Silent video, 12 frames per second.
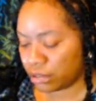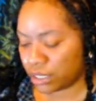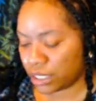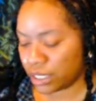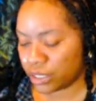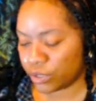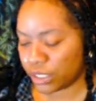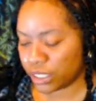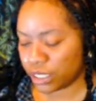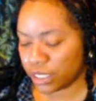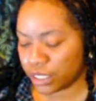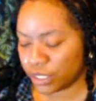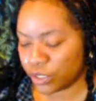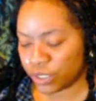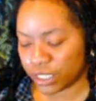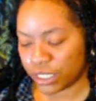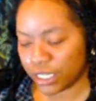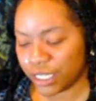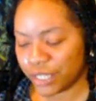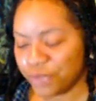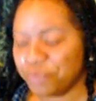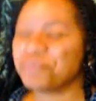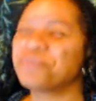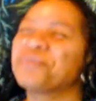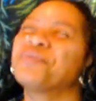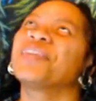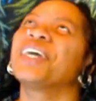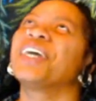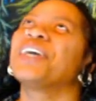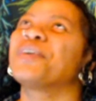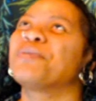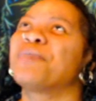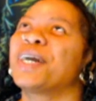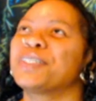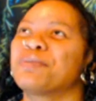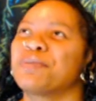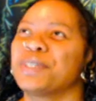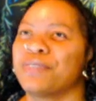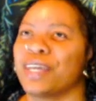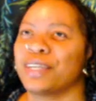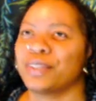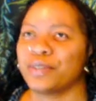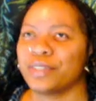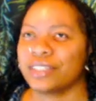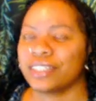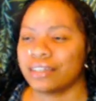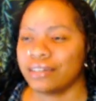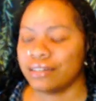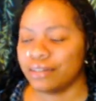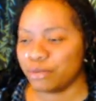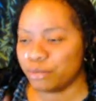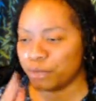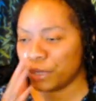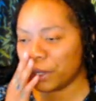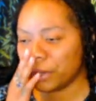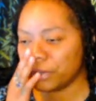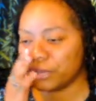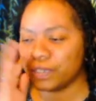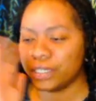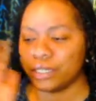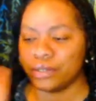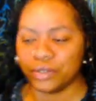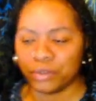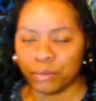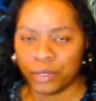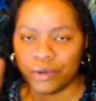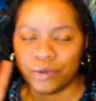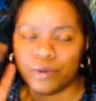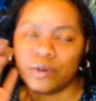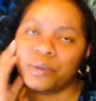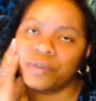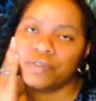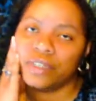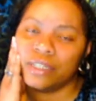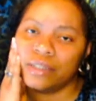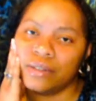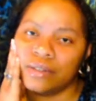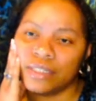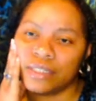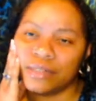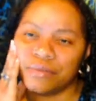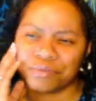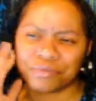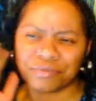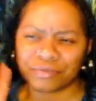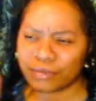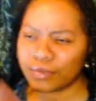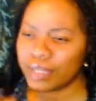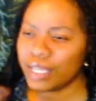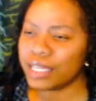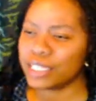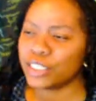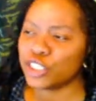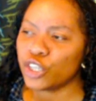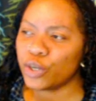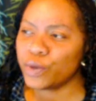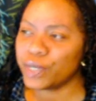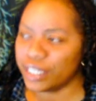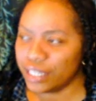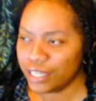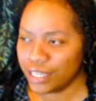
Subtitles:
Can you see it? Did you see it? It reminds me of like those ghost videos or paranormal videos, and they show it.